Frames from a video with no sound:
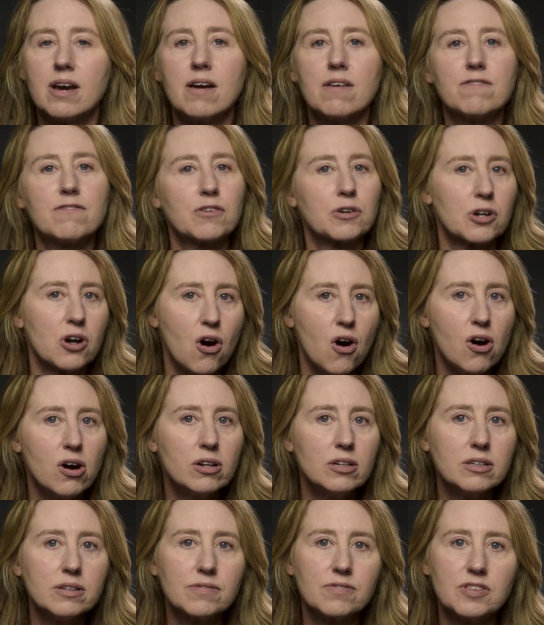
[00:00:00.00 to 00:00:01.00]
For
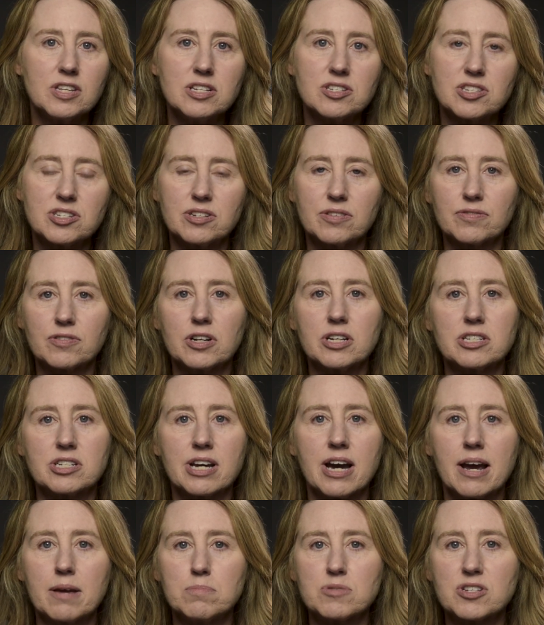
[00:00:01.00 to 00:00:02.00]
all of these different
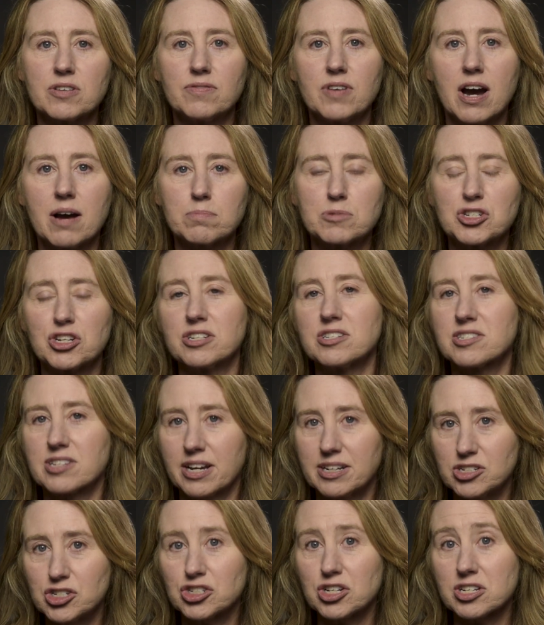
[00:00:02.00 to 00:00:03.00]
types of options
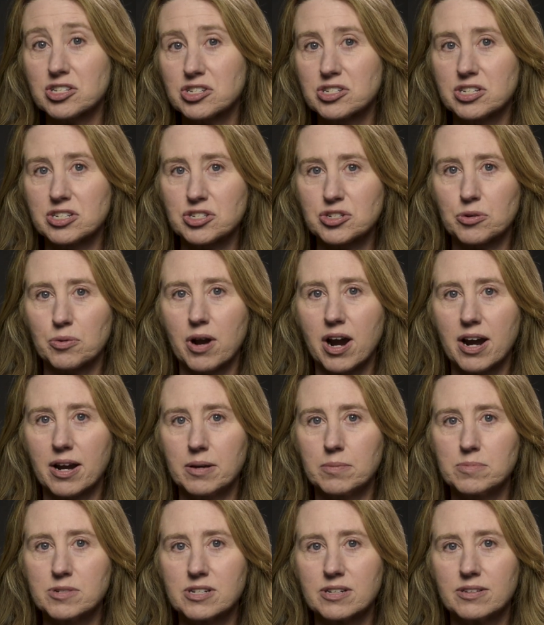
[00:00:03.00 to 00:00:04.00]
I just
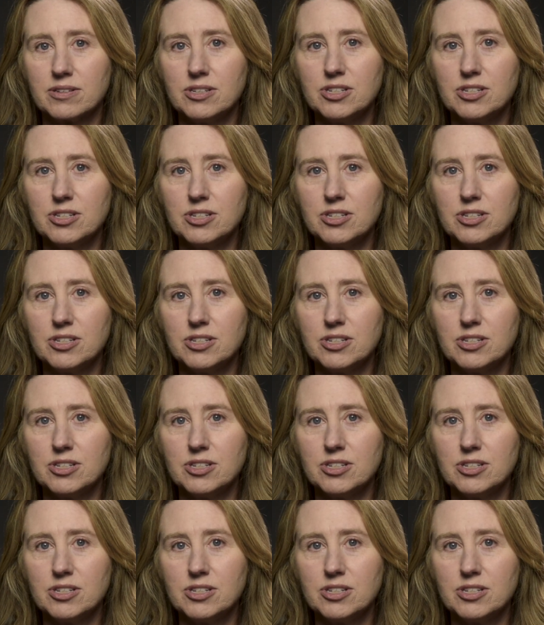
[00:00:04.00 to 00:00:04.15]
described,